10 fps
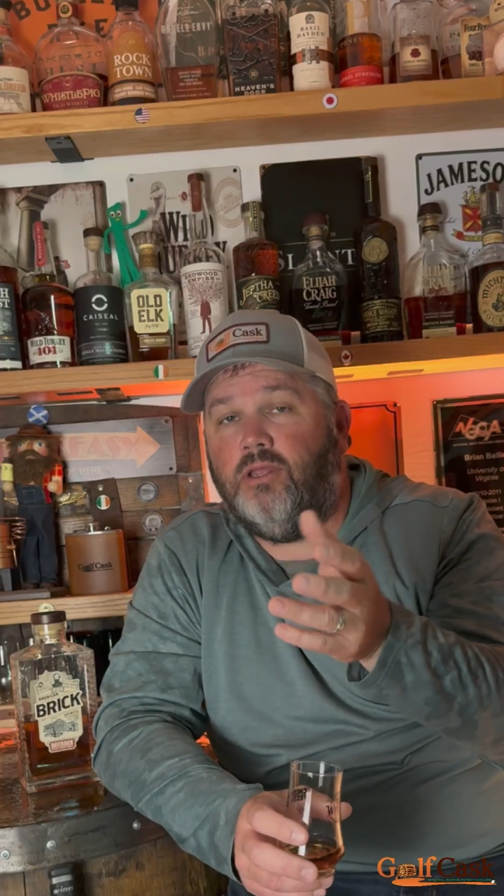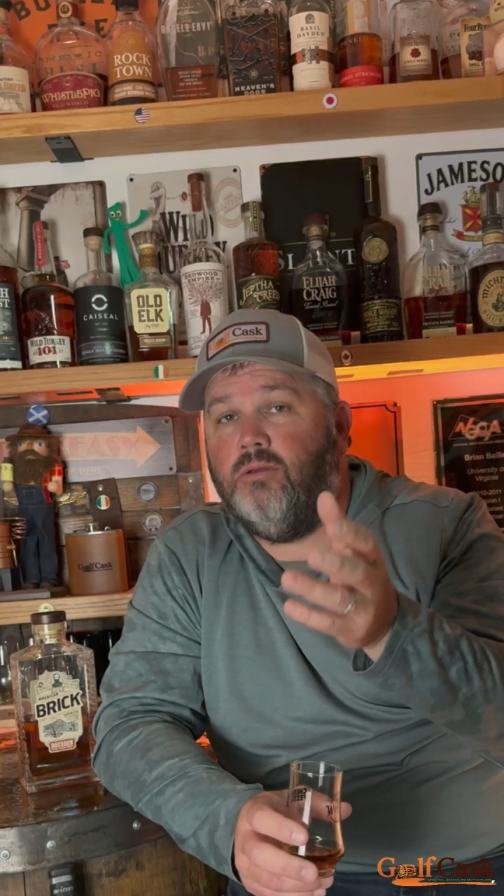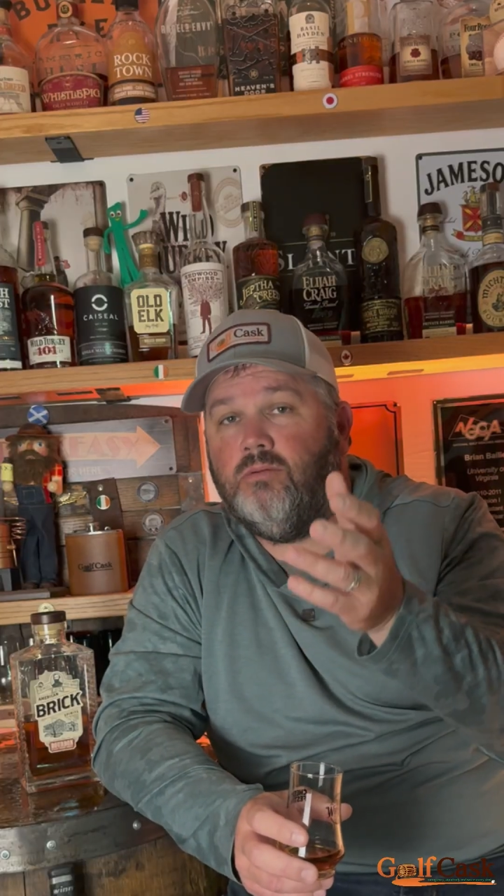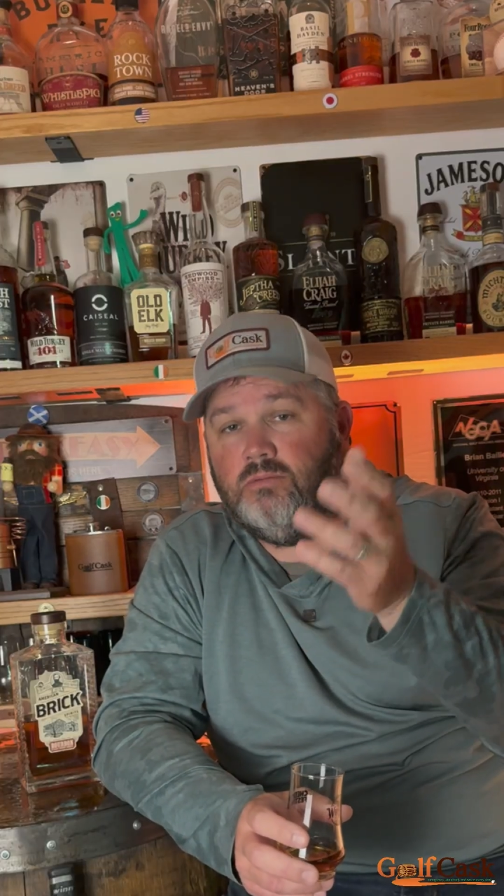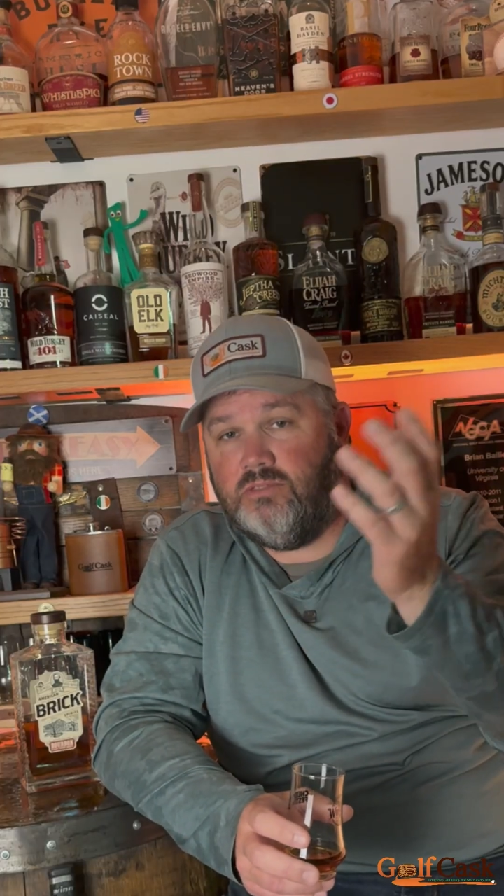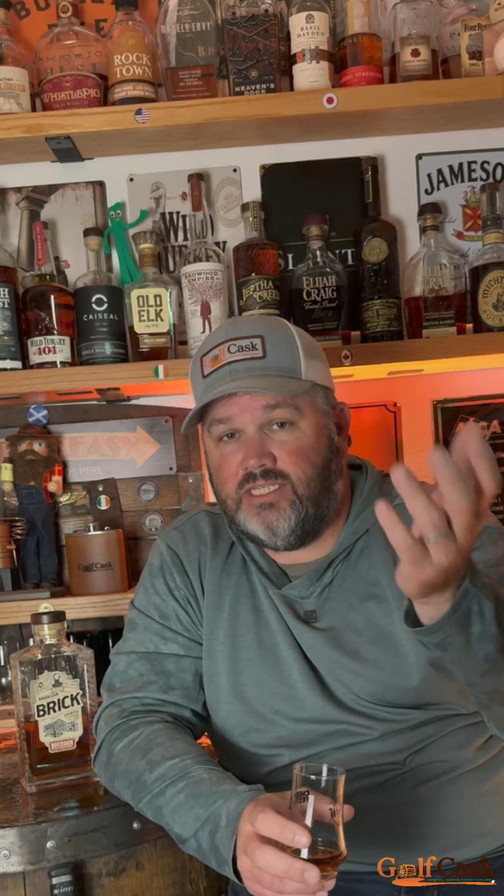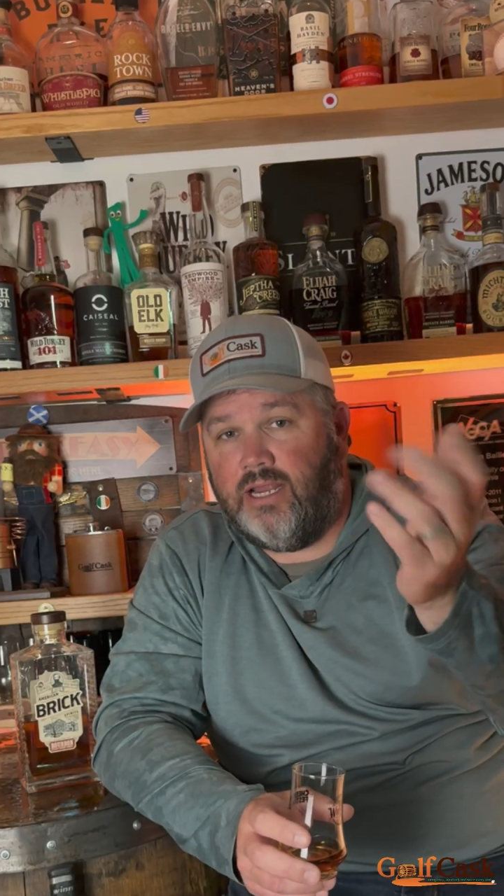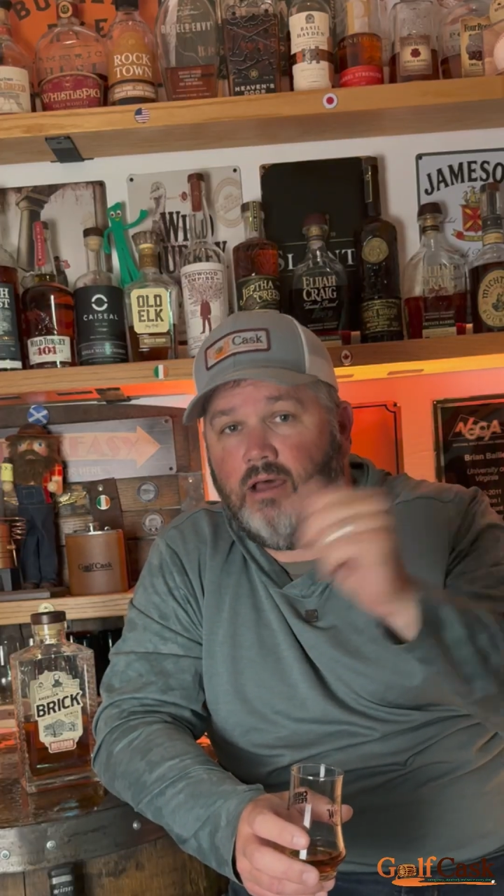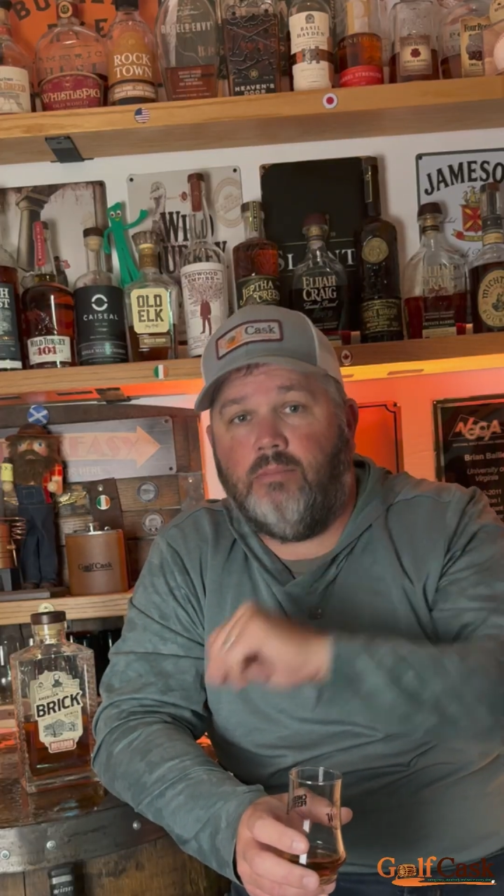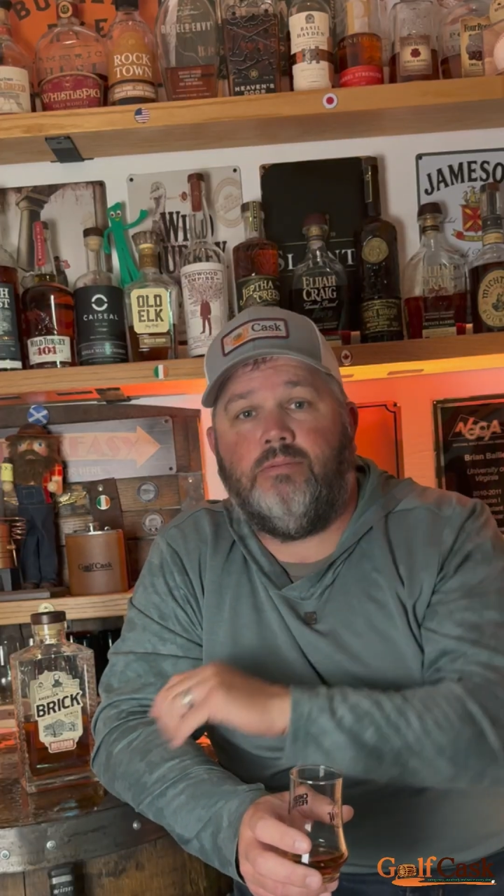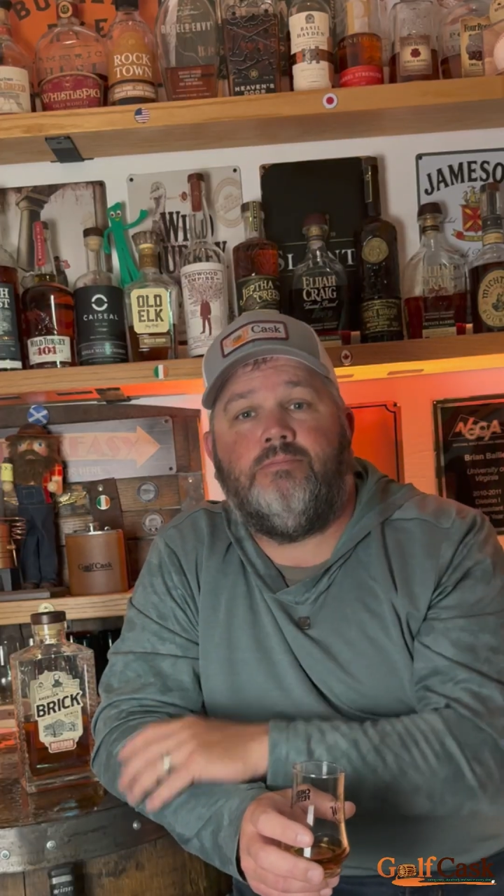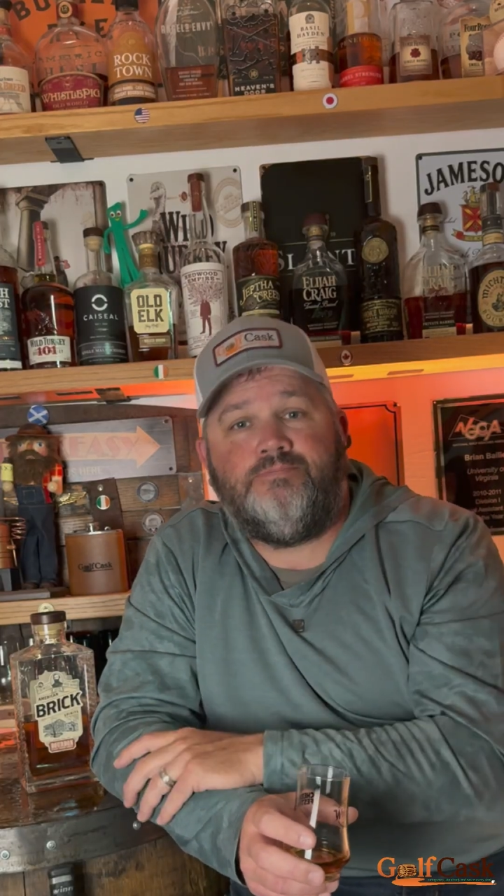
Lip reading: you set up?